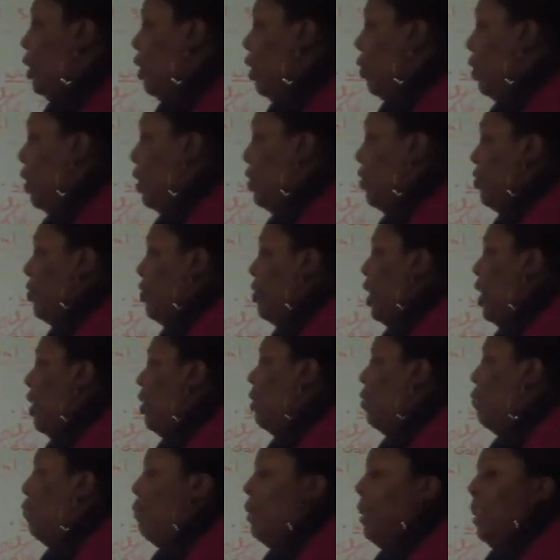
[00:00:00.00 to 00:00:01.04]
don't
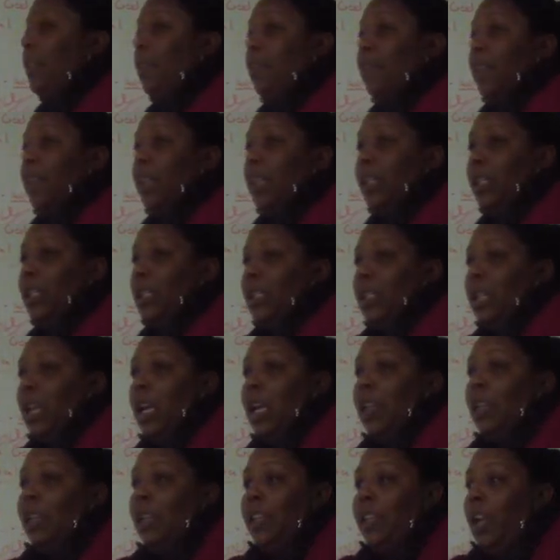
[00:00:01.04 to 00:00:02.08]
understand the benefits,
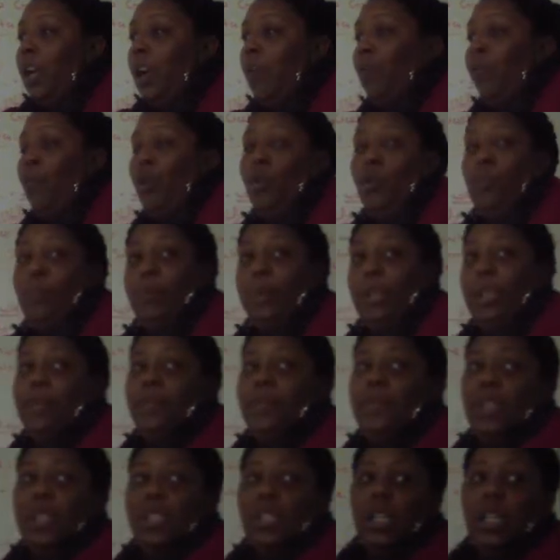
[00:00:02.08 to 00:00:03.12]
that they are real
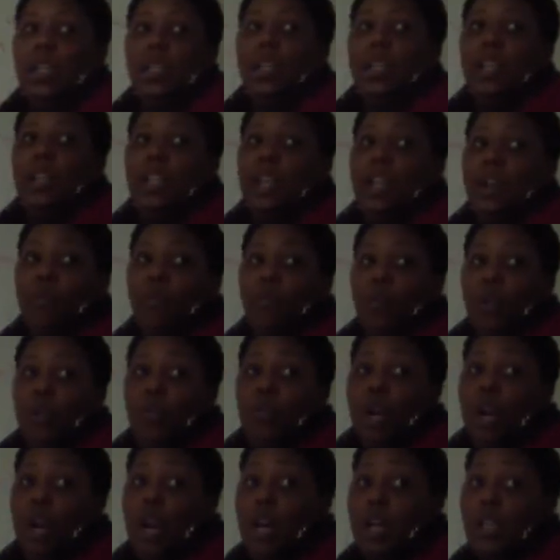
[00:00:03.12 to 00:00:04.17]
benefits and that they are
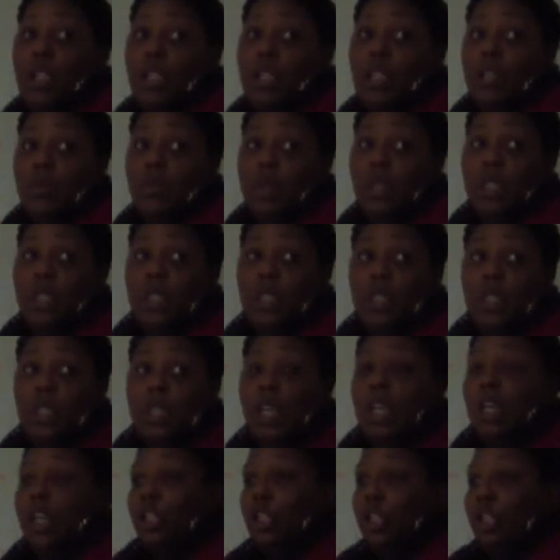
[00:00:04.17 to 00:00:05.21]
real consequences
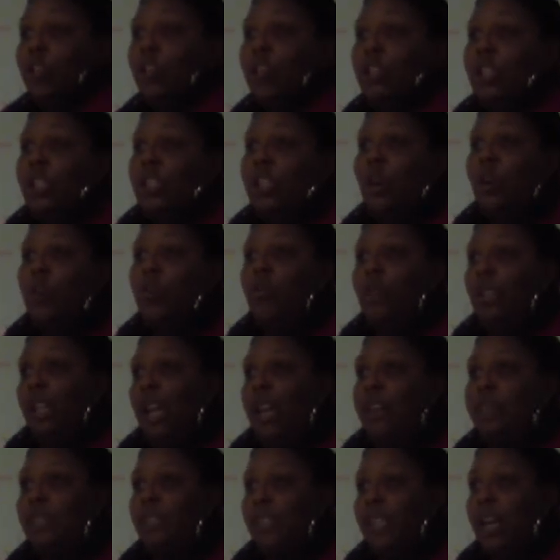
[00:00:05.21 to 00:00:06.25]
to this whole
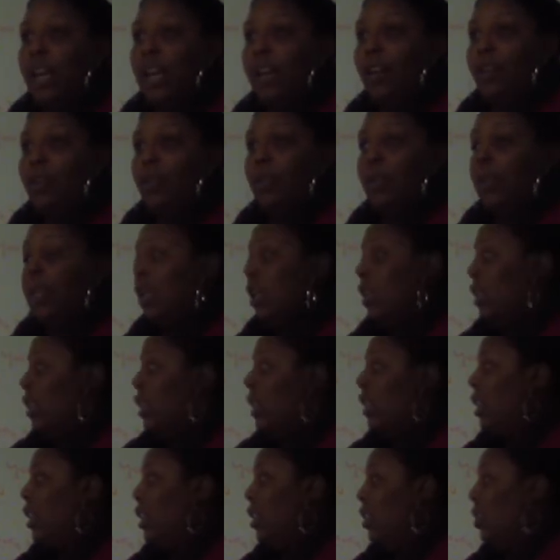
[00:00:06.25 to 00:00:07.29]
lifestyle,
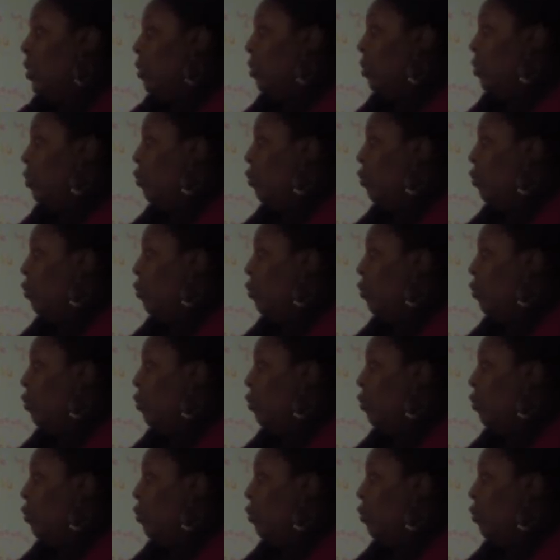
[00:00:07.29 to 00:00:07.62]
then